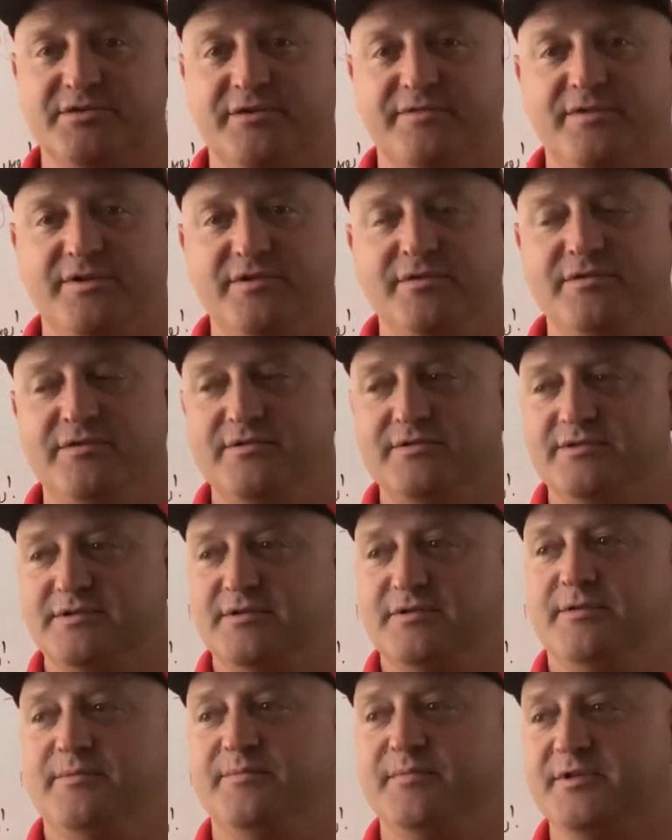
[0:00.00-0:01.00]

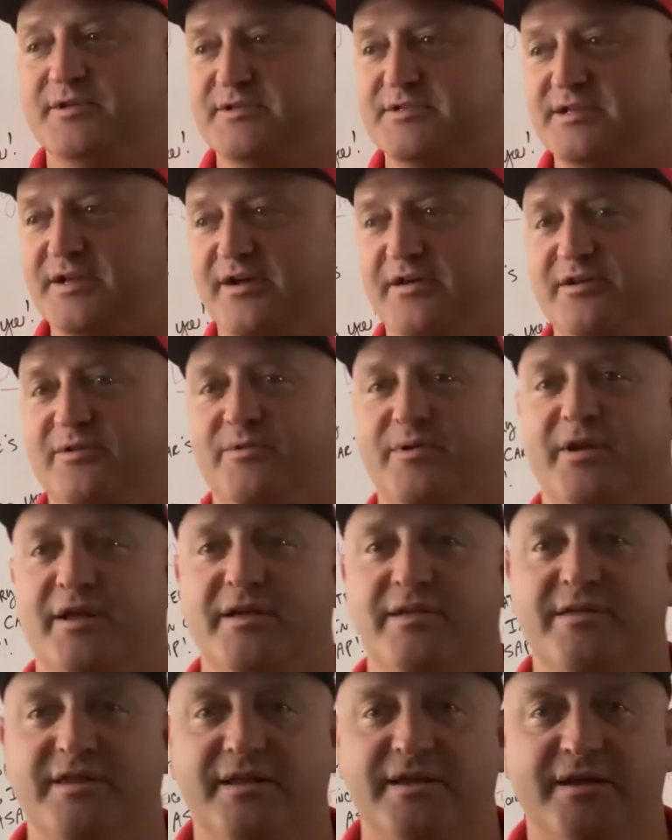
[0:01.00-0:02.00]
Reviews, just telling you what I
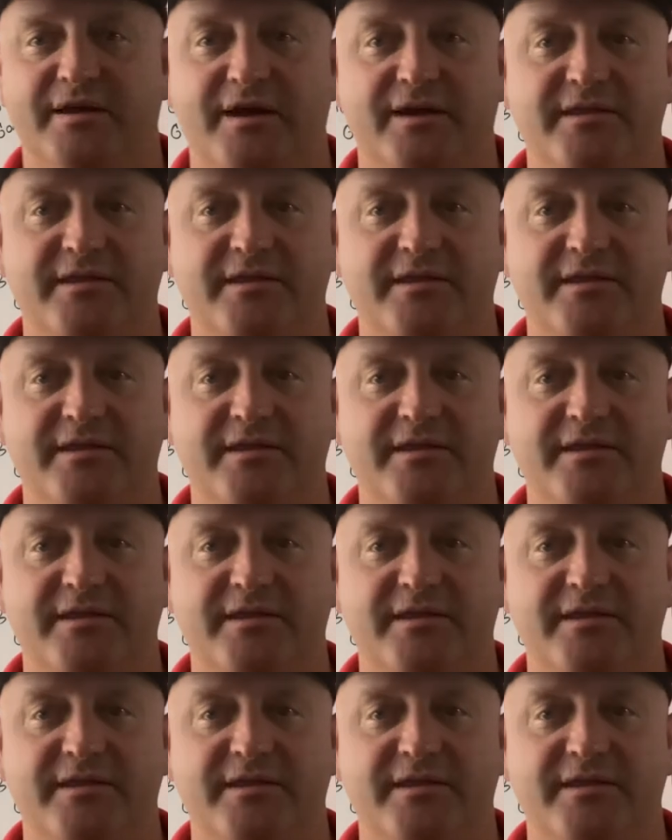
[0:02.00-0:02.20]
think.